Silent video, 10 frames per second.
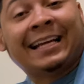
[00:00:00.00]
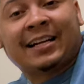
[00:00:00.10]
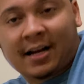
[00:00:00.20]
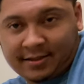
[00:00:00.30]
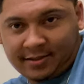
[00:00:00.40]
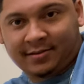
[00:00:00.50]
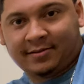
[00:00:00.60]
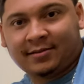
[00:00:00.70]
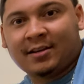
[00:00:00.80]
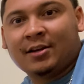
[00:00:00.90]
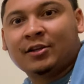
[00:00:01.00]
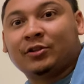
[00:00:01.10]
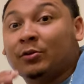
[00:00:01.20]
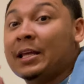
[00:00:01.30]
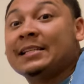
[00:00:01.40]
and concerts.
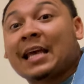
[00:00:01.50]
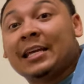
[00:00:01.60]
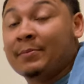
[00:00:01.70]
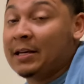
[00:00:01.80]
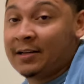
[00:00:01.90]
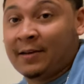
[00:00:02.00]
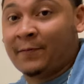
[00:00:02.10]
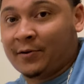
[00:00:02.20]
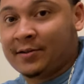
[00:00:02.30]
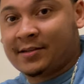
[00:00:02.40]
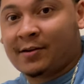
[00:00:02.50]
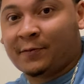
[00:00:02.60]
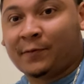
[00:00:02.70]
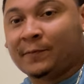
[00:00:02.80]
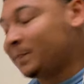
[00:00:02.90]
So that's how he made a name for himself.